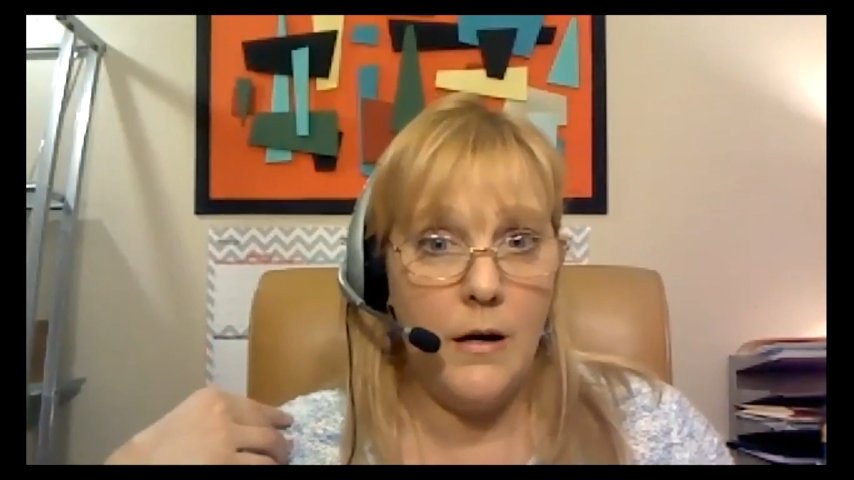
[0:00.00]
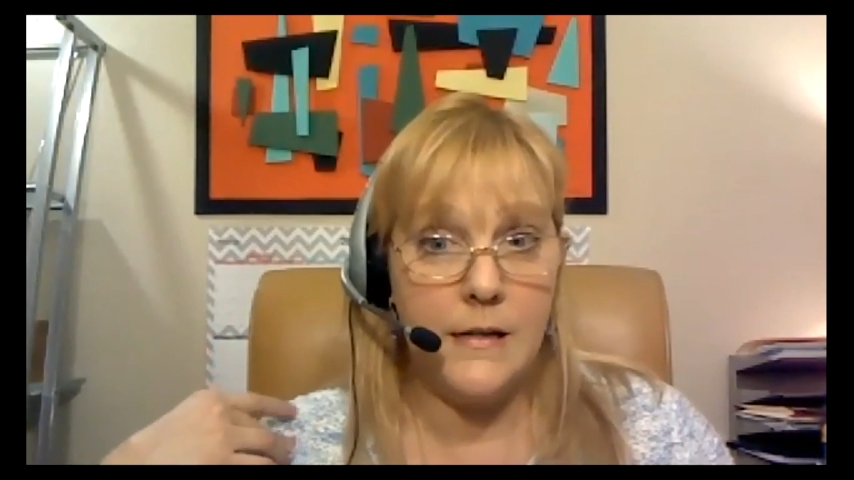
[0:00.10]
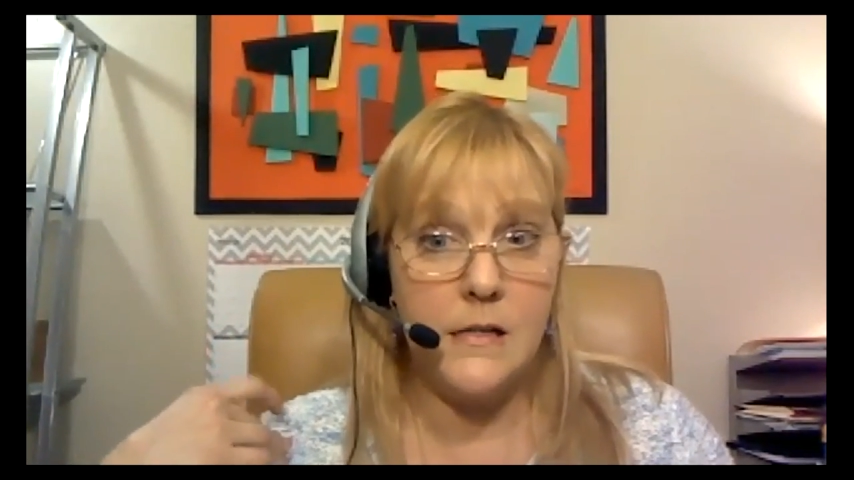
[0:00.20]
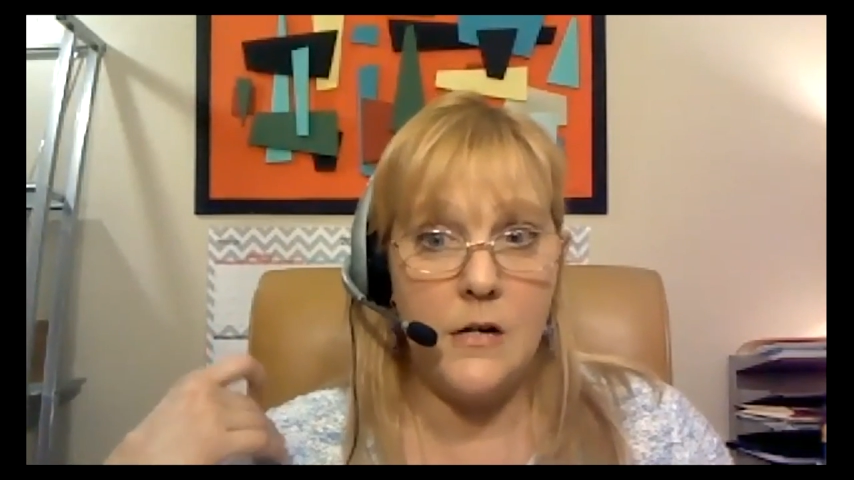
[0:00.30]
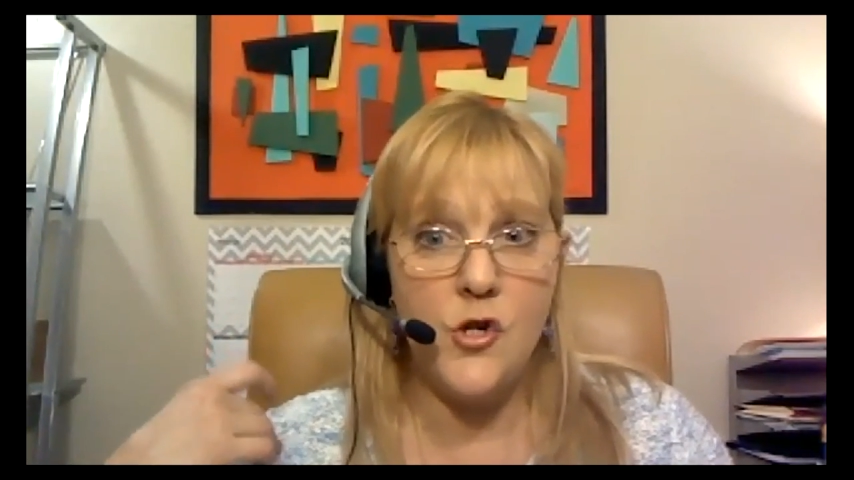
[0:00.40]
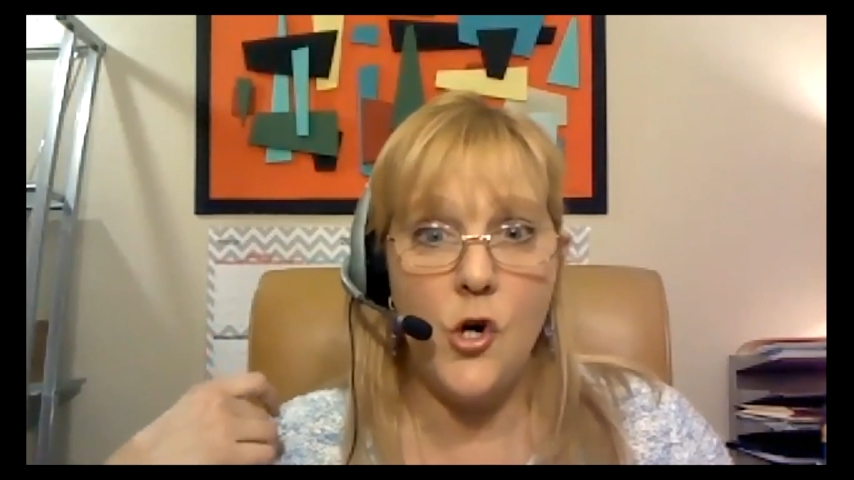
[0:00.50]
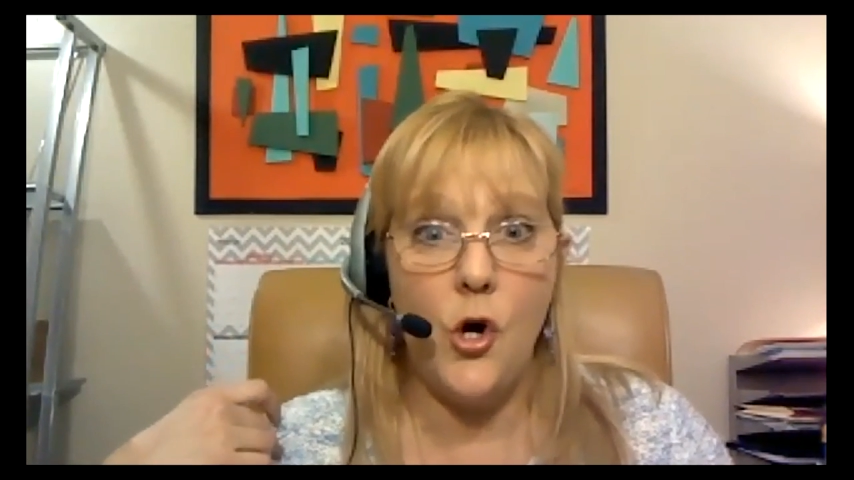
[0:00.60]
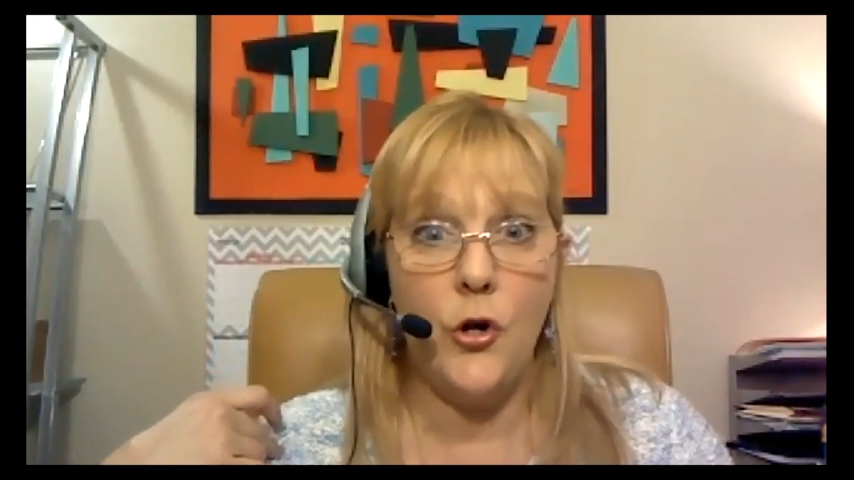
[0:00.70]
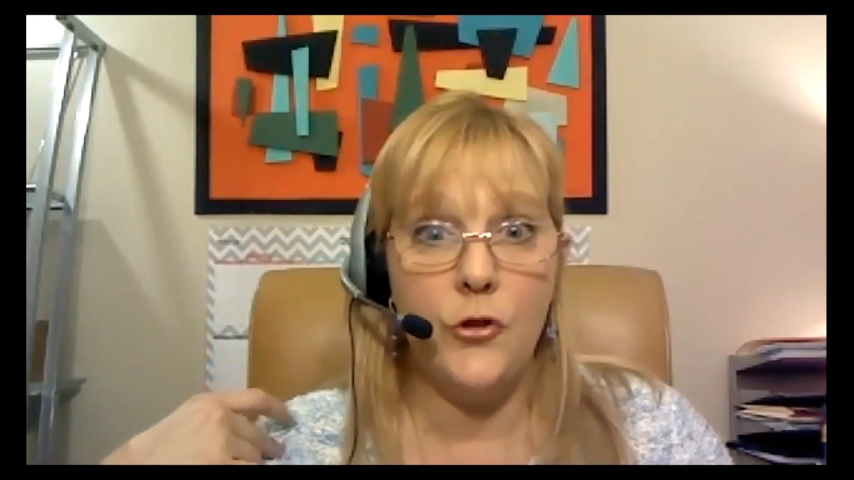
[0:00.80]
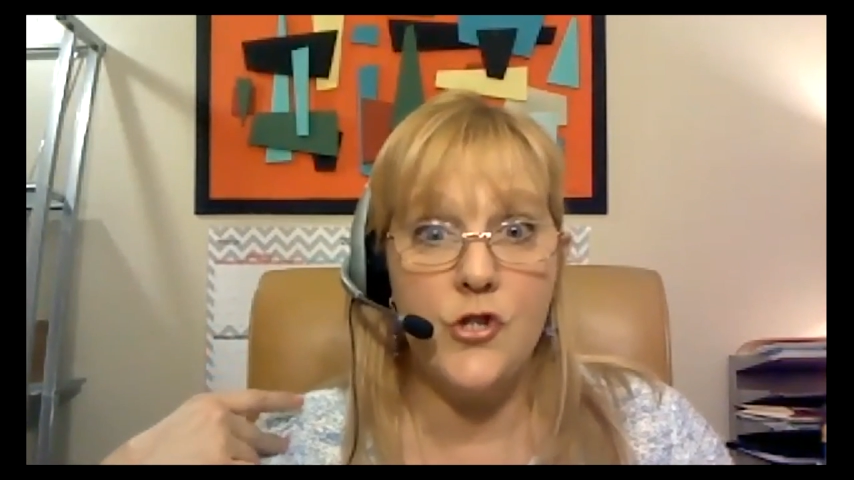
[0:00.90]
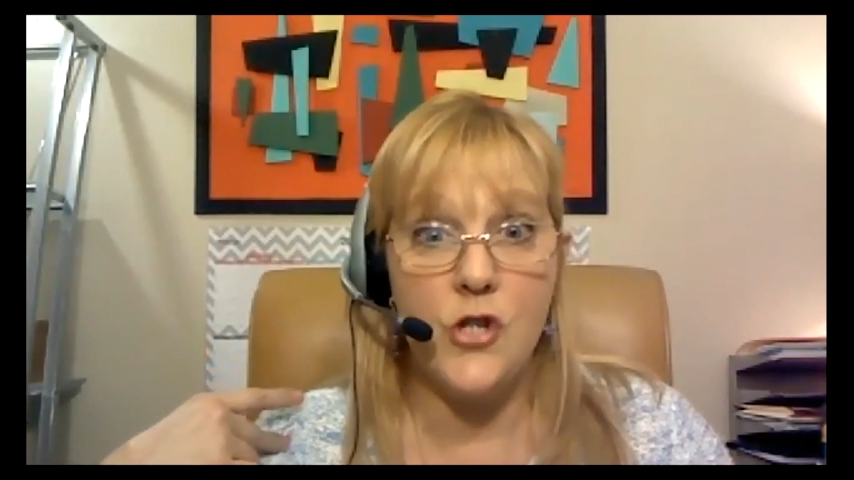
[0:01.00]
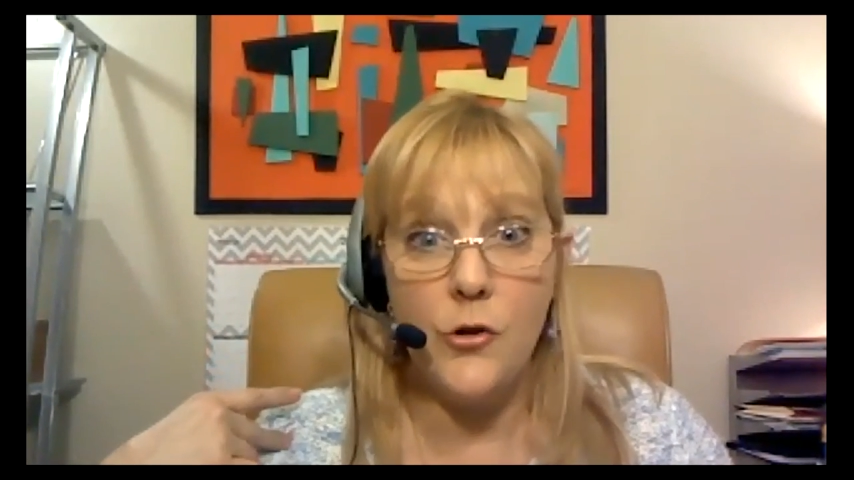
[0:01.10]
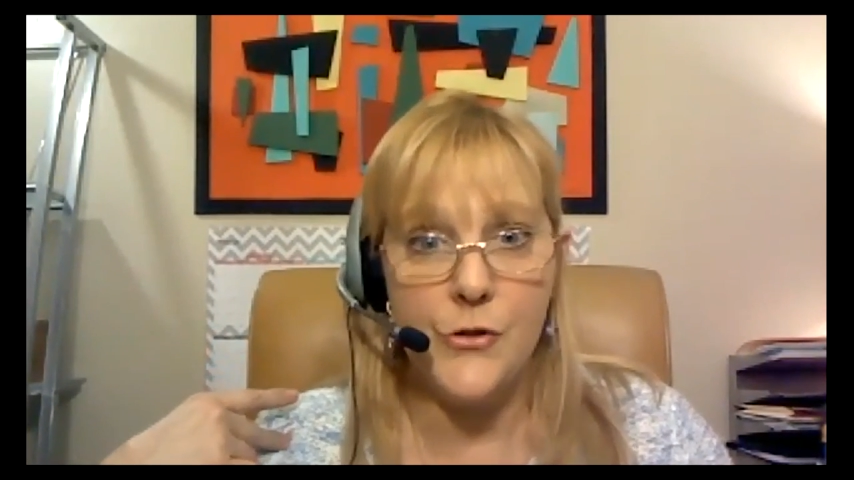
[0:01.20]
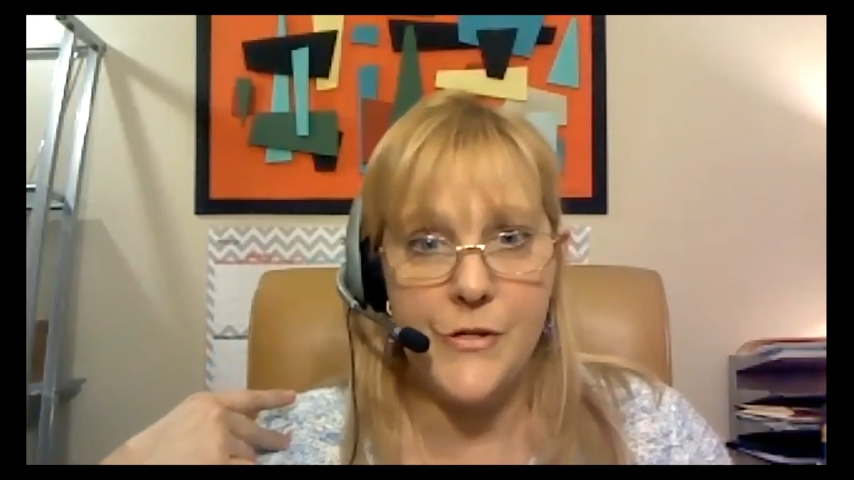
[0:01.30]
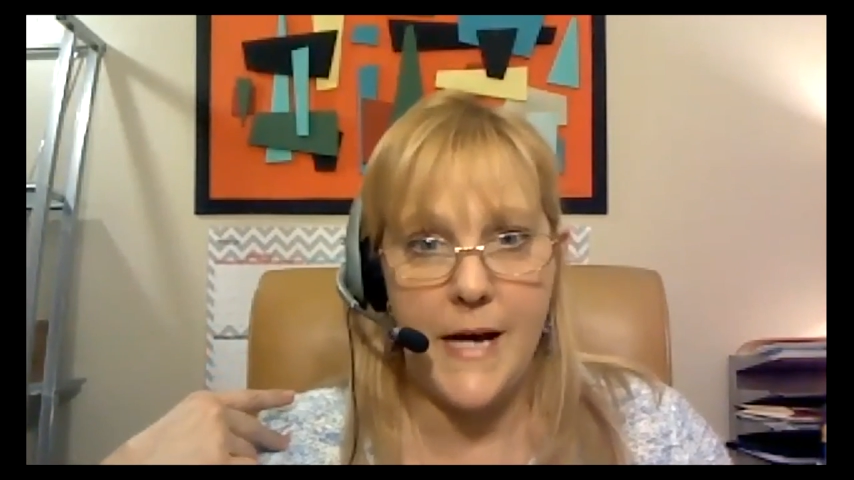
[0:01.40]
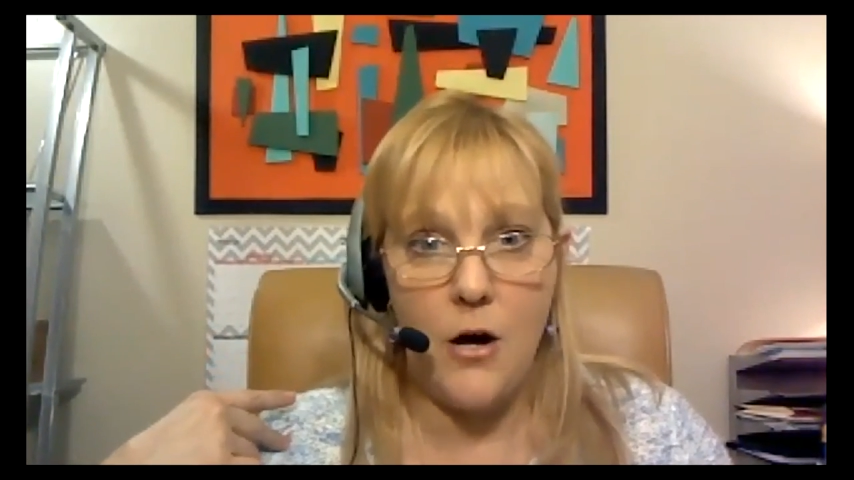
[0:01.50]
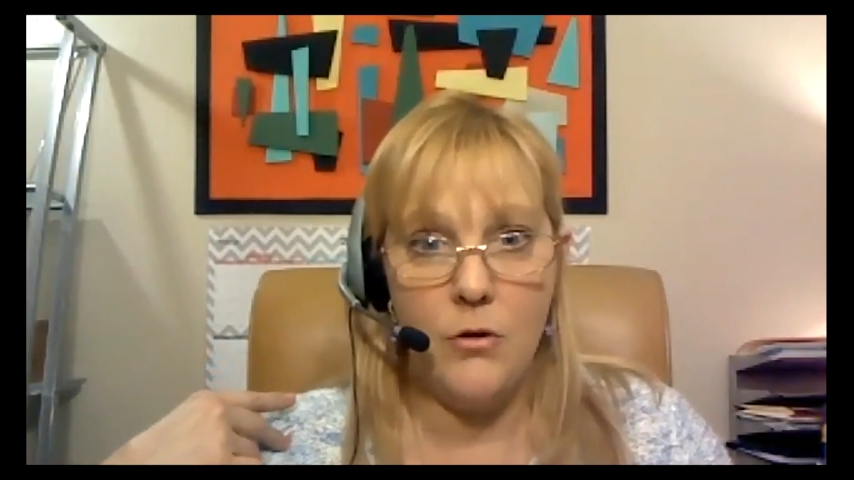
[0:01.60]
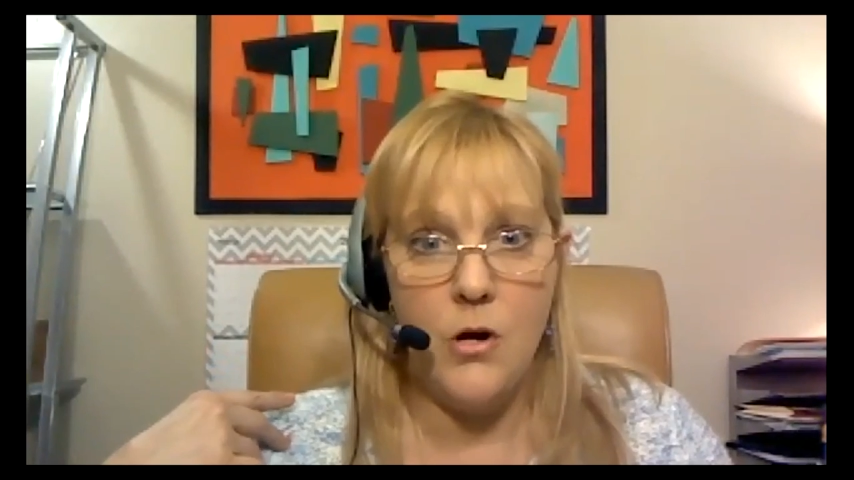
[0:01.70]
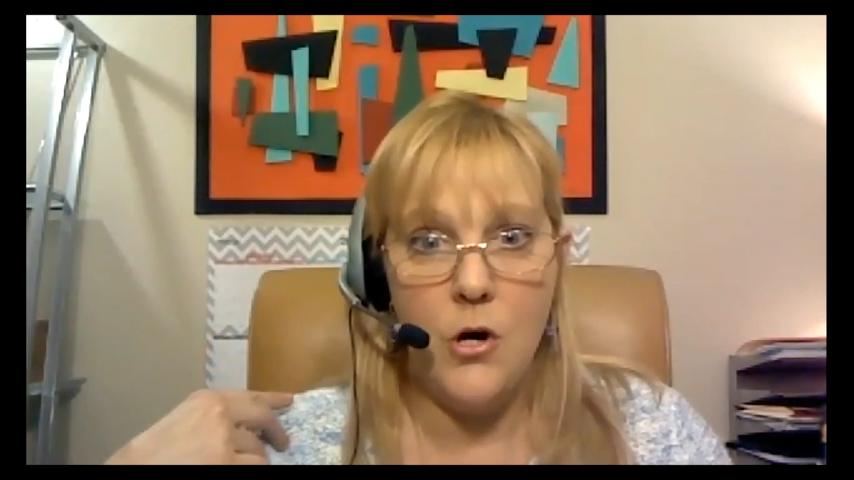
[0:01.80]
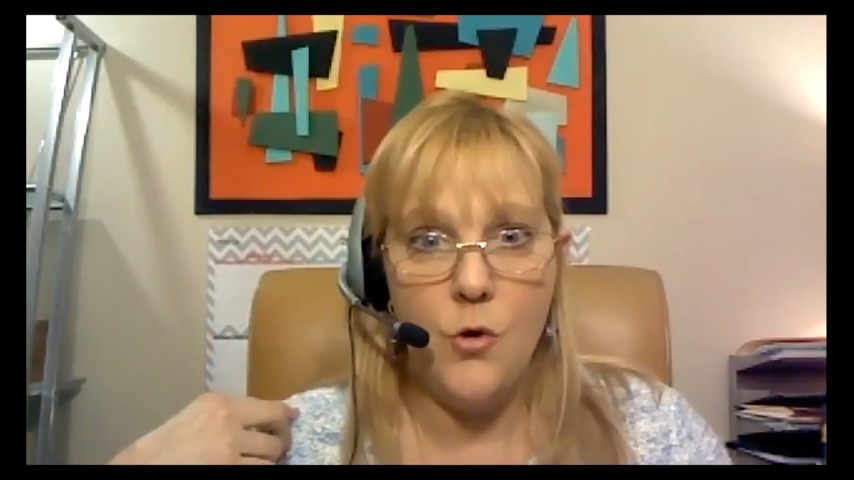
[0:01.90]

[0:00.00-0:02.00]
an extension called Jungle Scout,